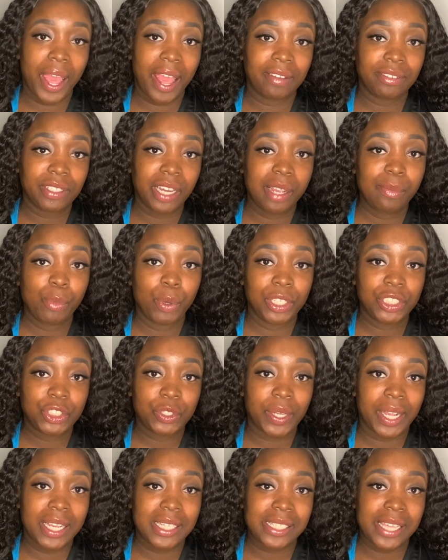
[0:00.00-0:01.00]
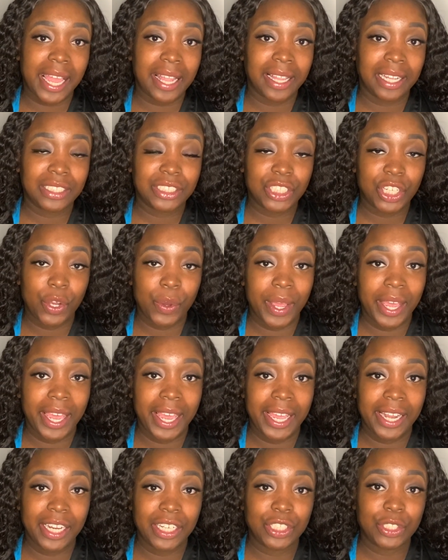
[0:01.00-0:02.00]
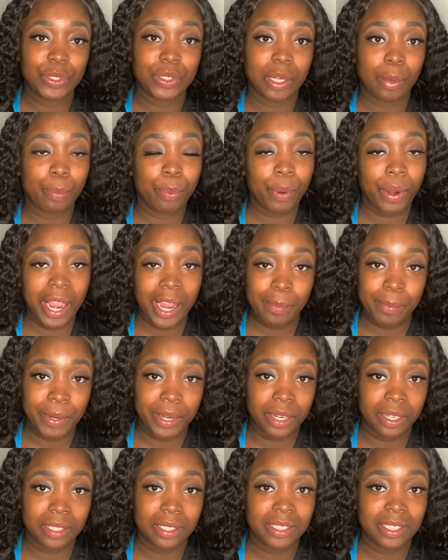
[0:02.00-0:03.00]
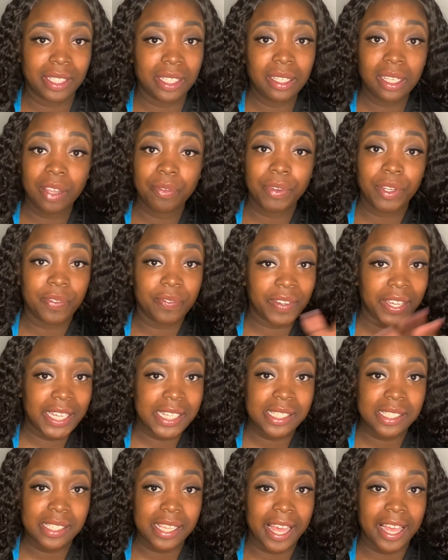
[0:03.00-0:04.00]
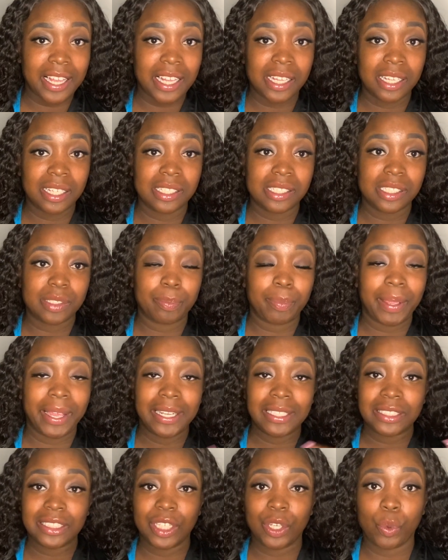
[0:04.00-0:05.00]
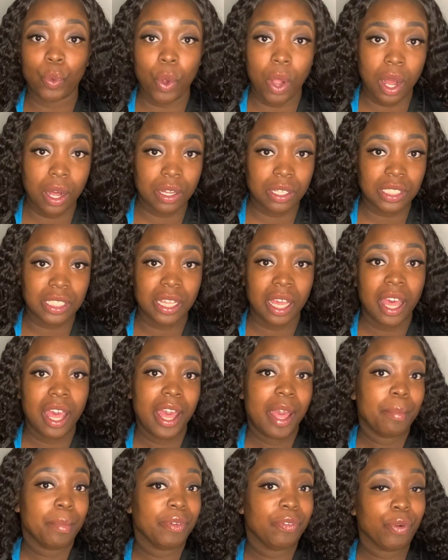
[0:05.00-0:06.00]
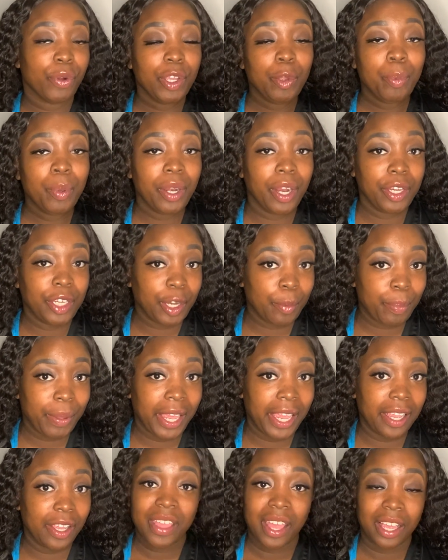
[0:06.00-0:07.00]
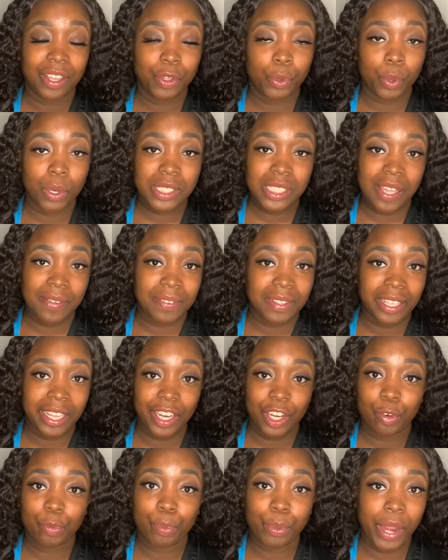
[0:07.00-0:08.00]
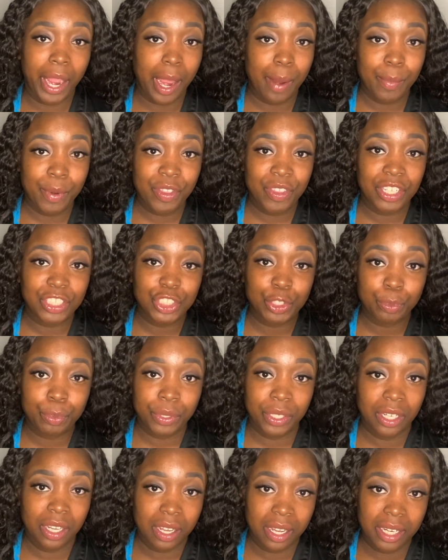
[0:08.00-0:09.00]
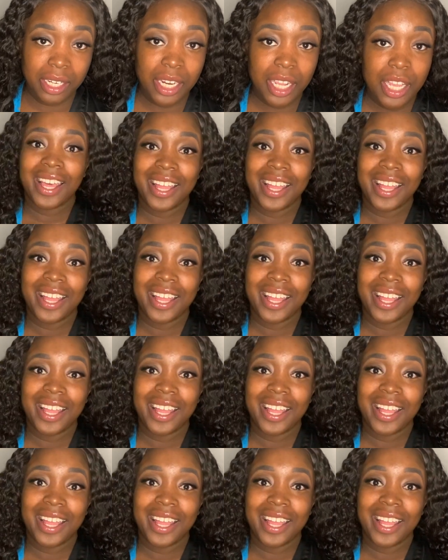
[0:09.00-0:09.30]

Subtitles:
after I moisturize, I like to go ahead and do a primer. Think of your face as painting walls. Before you put on your paint, you always have a layer of primer that you put on.